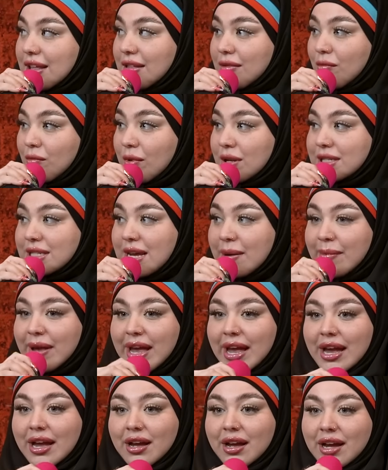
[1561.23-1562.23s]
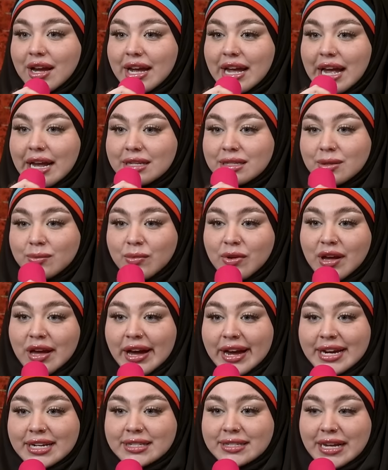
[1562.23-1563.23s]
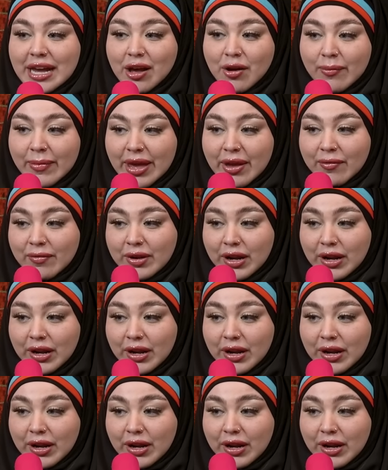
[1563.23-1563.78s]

one time I asked him, what iced out meant